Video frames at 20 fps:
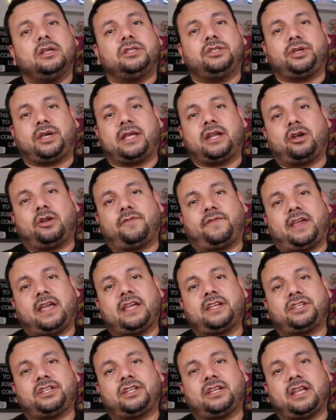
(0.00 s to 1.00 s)
to get a
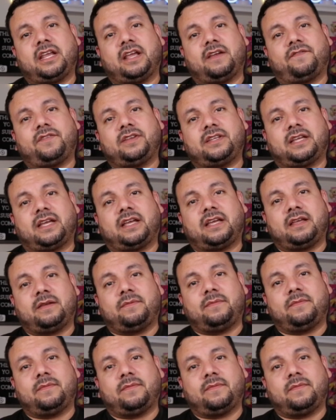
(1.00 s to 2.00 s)
notification every
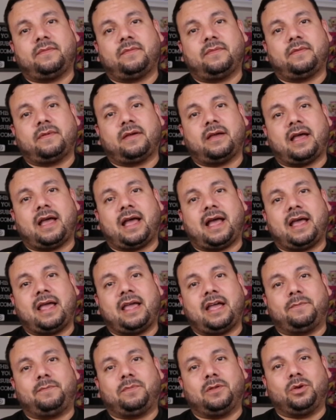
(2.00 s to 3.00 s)
time I
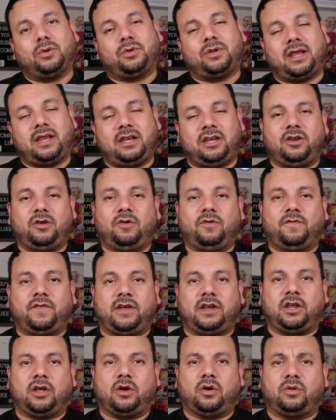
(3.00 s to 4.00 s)
upload a new
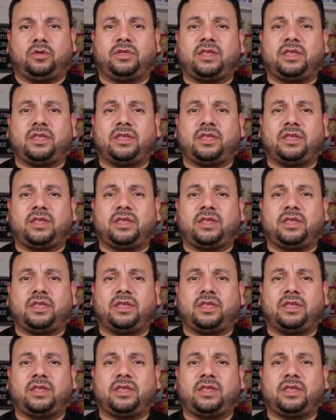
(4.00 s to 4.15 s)
video.